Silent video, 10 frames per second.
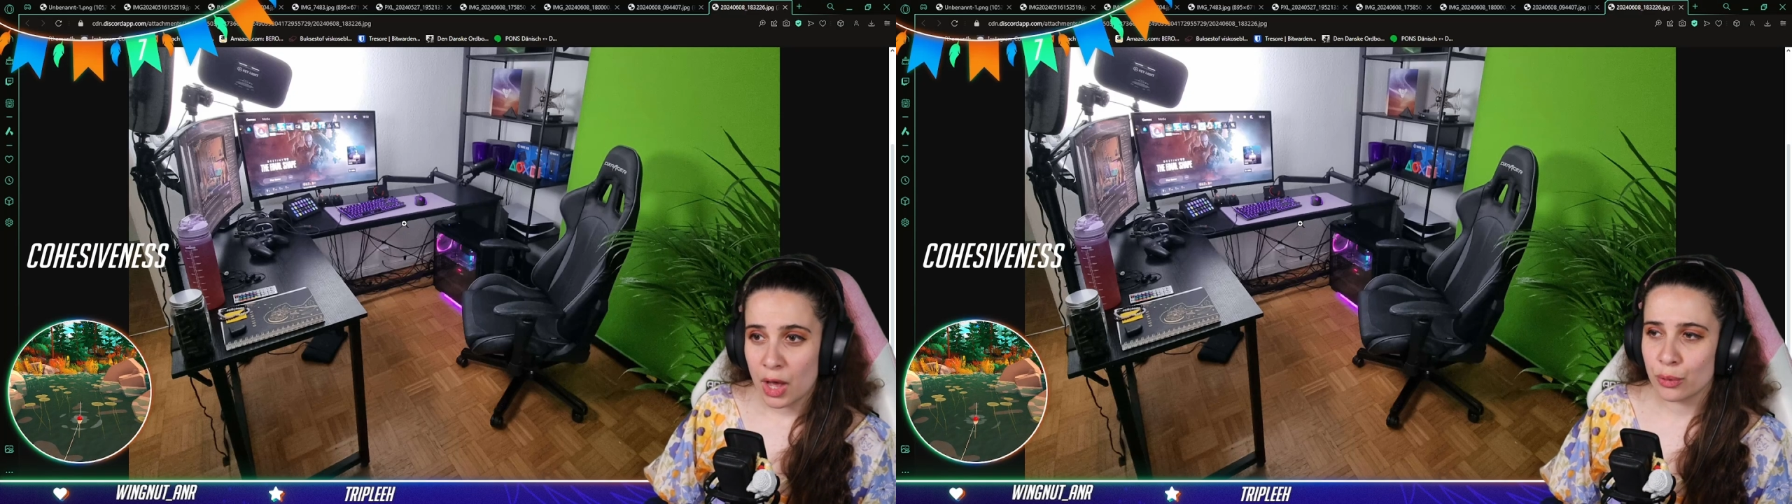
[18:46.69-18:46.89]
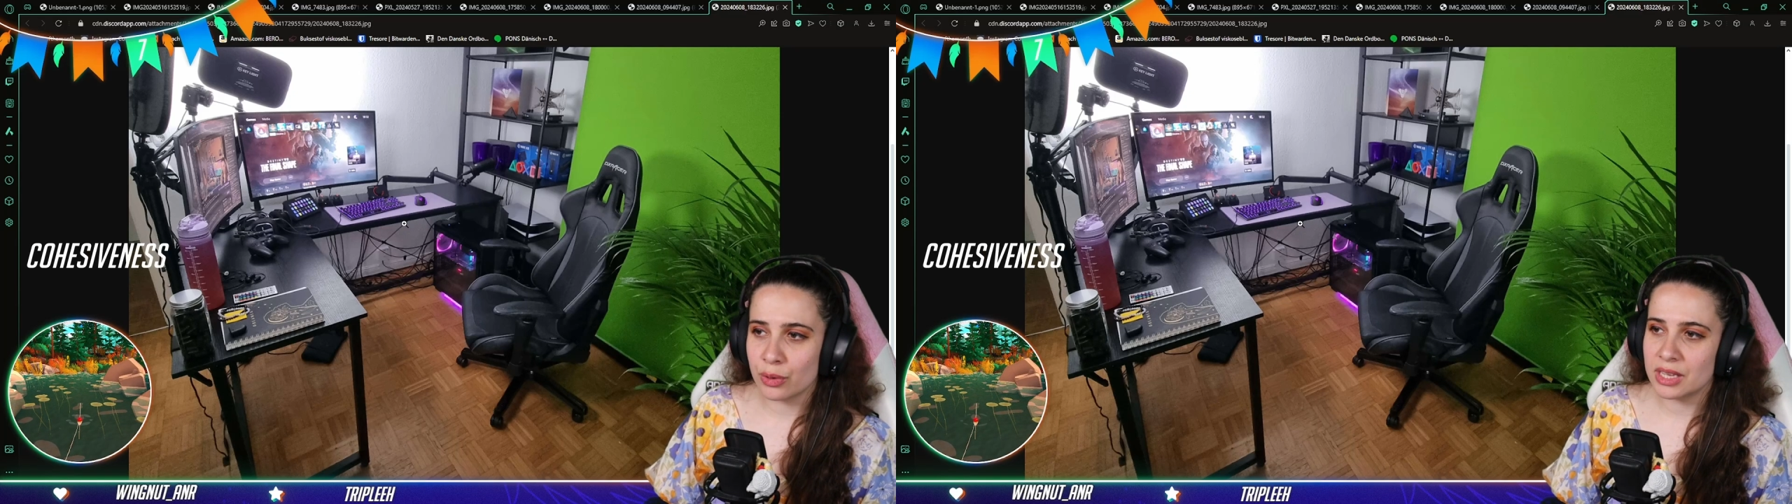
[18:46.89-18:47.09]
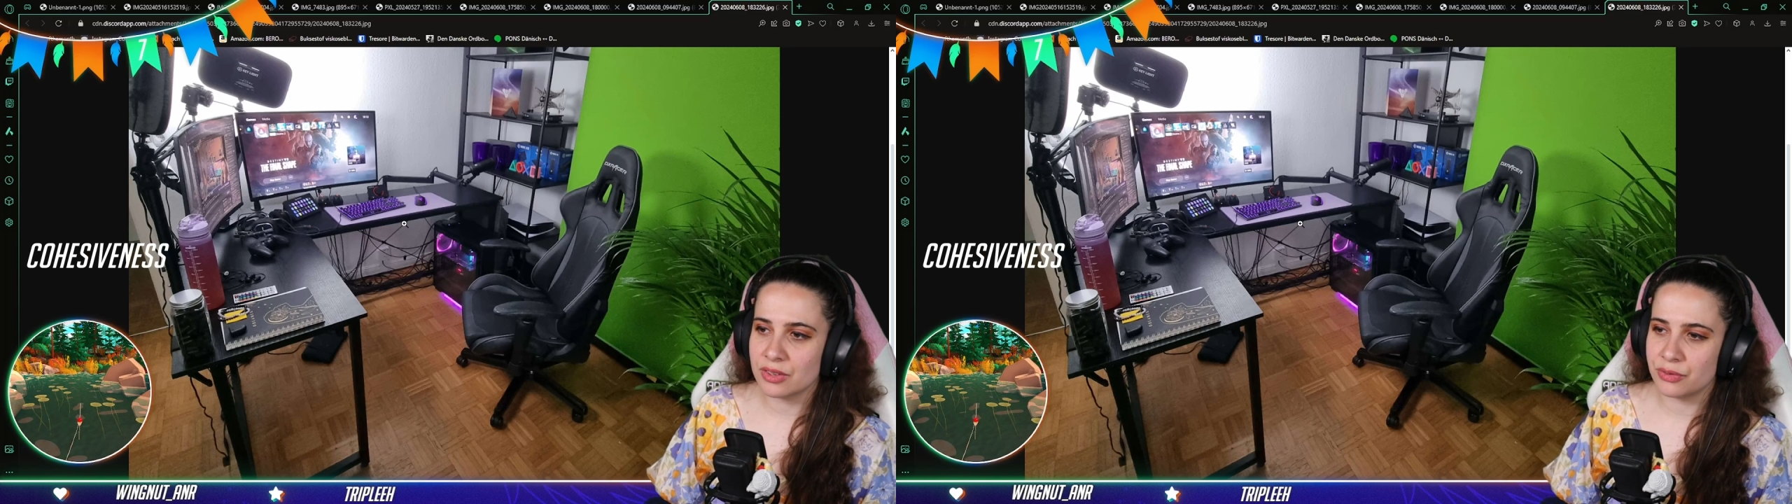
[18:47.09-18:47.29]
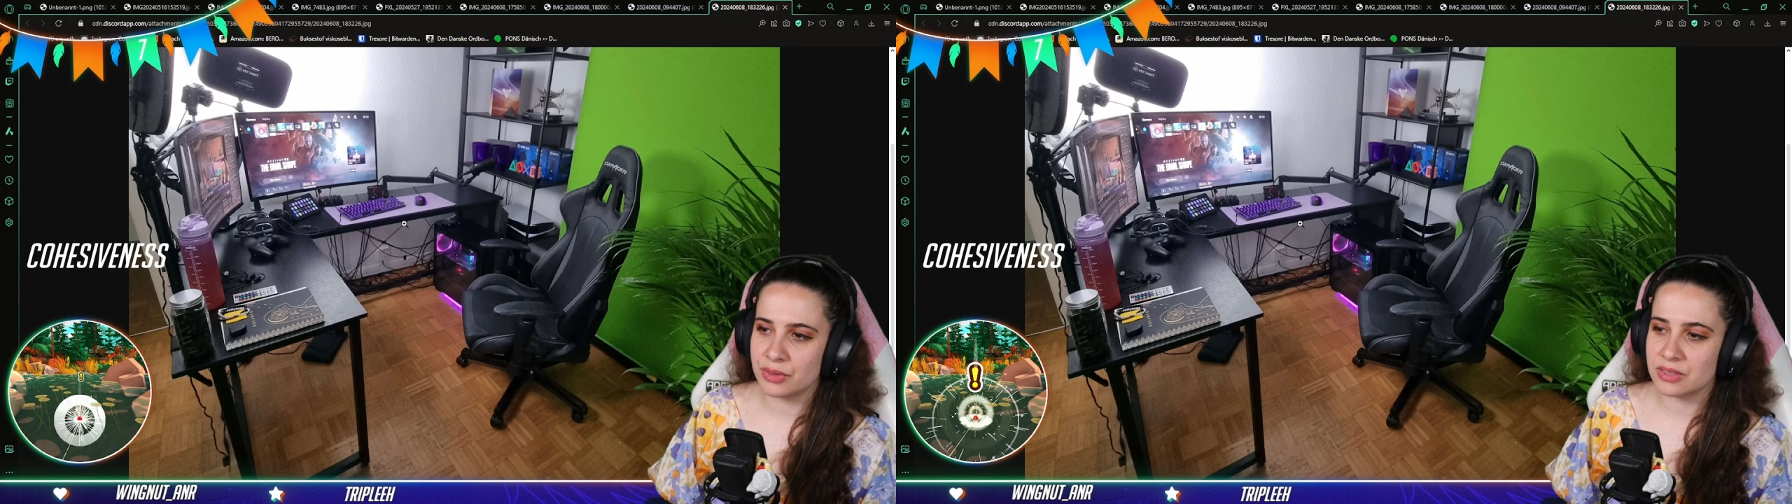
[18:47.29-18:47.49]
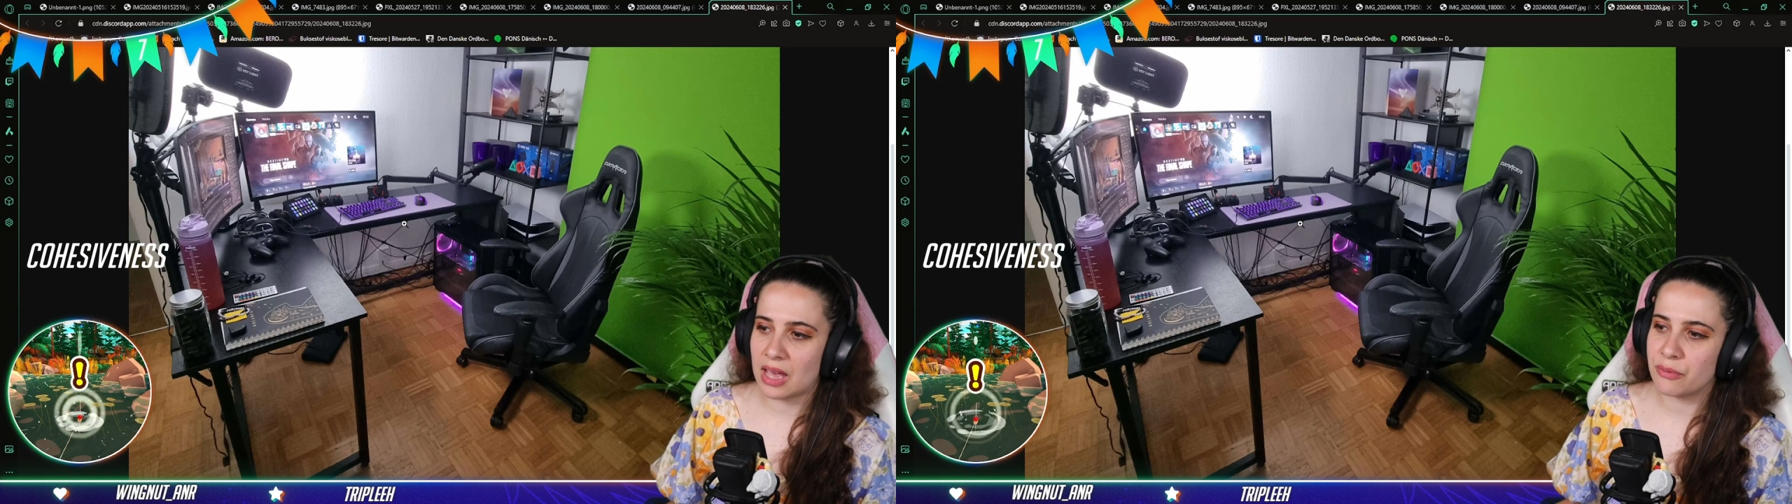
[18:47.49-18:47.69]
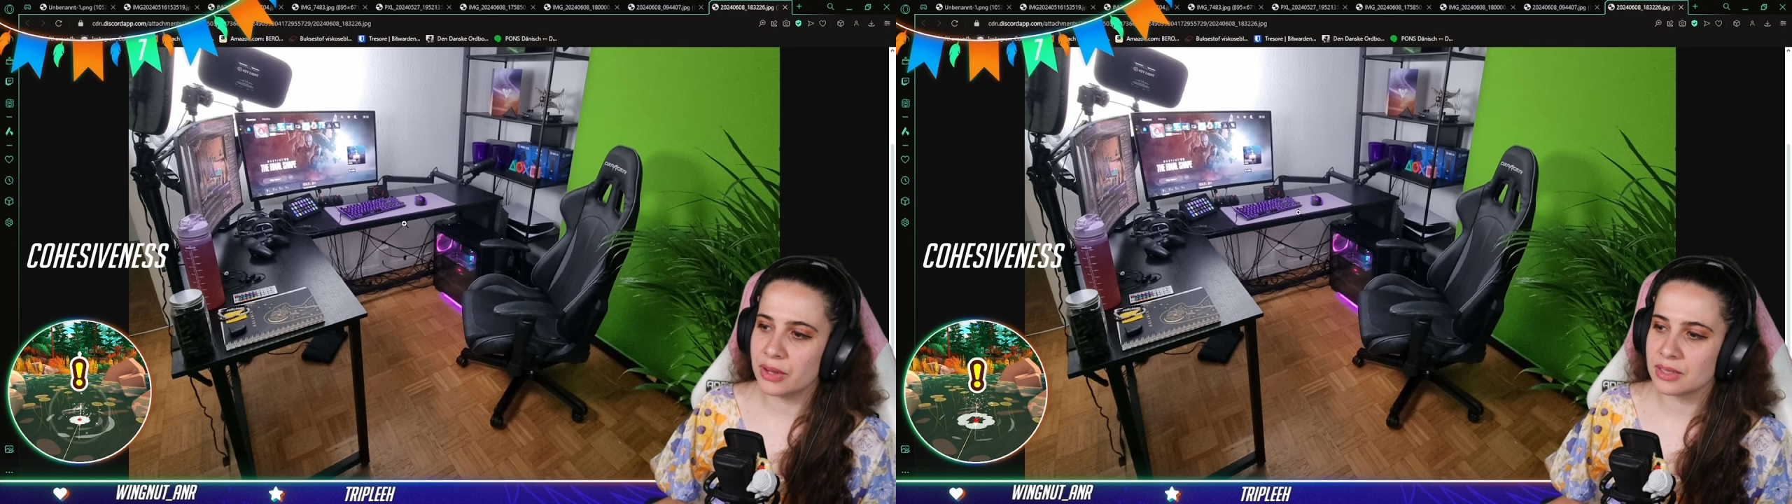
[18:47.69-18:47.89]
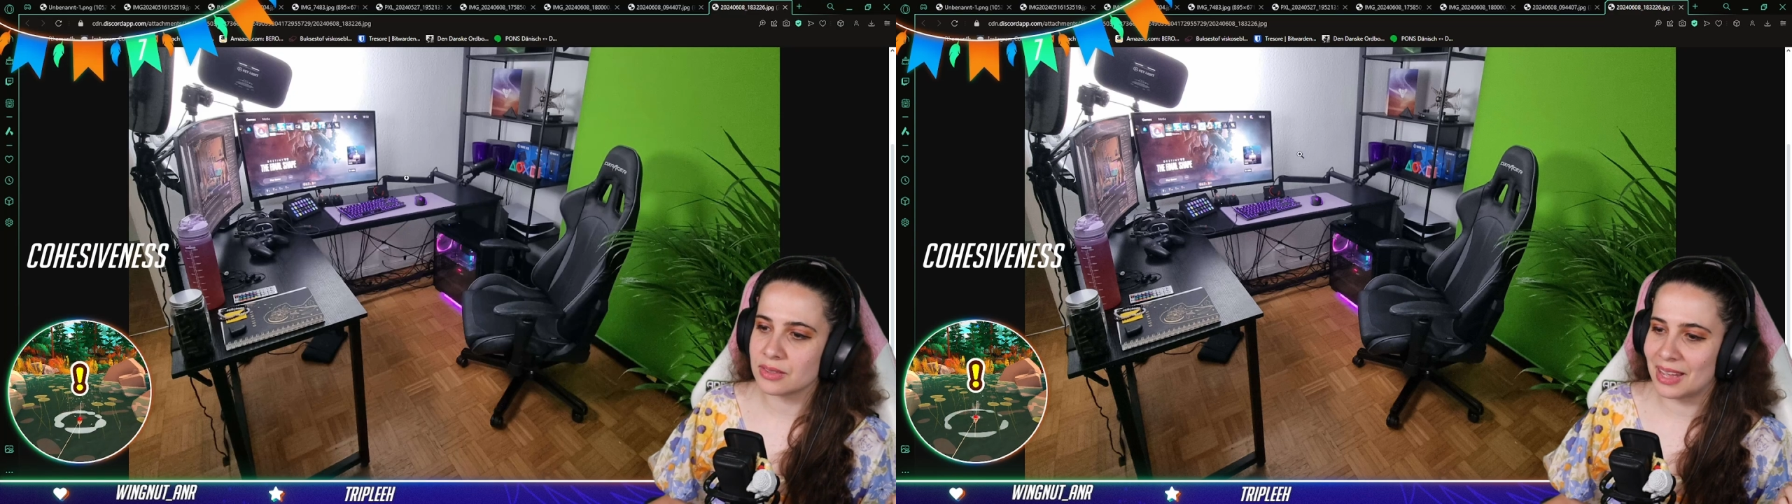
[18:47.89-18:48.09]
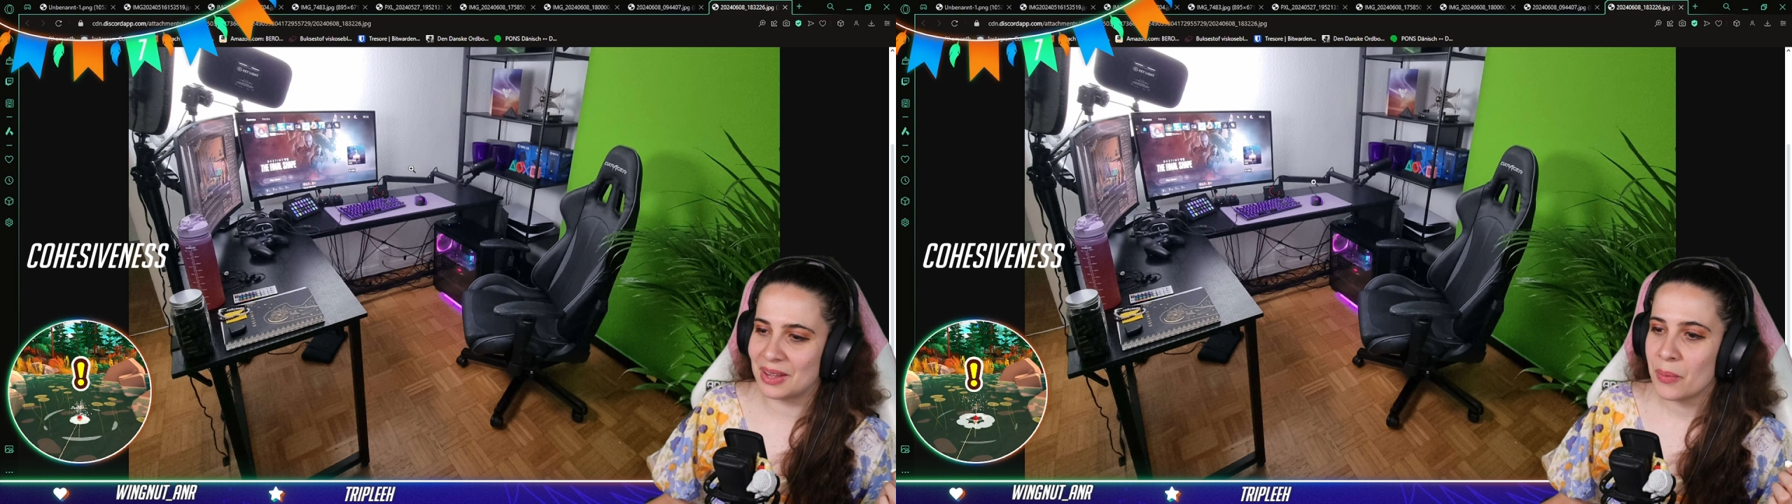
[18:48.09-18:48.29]
Cohesiveness, I think it's
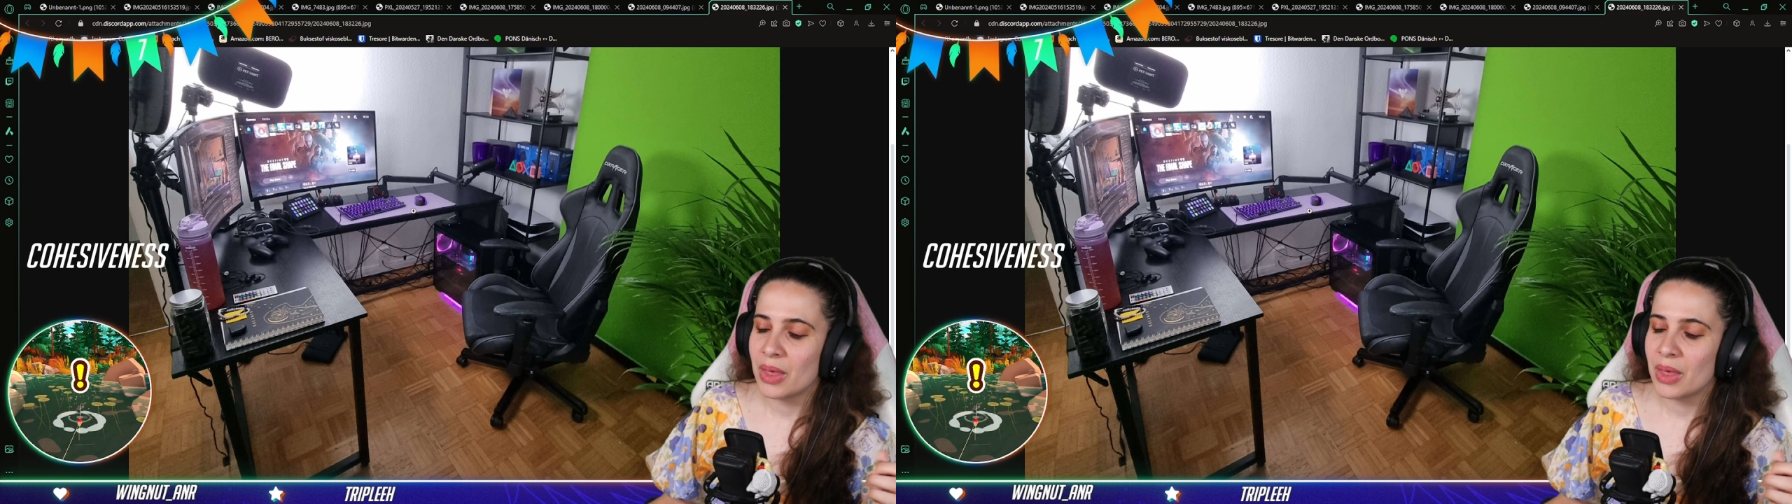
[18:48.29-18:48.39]
like,